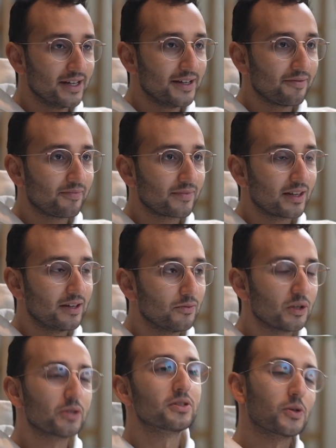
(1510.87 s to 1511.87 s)
Yeah. Yeah.
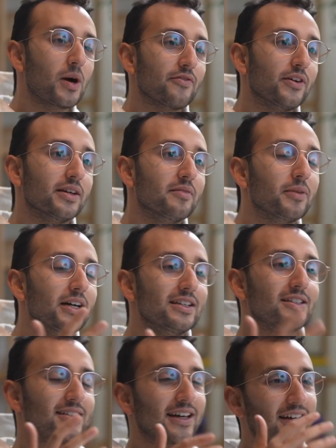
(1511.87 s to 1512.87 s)
Which was still quite fun. But it's
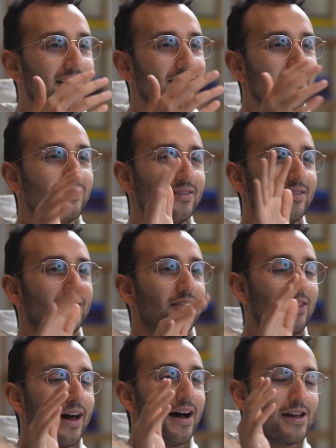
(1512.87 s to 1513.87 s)
just like
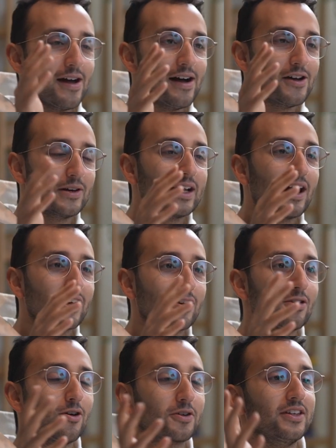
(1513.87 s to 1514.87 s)
that I only kind of
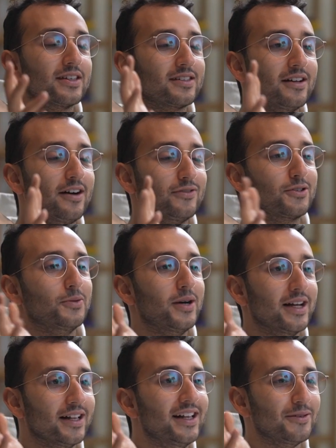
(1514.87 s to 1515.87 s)
clocked this after a
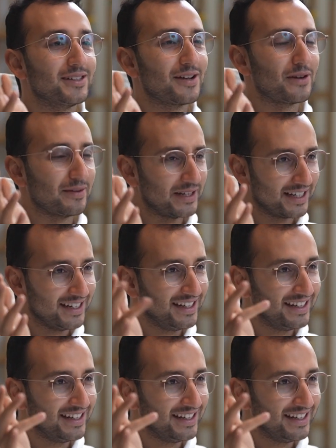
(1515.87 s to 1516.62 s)
while. I was like, wait a minute.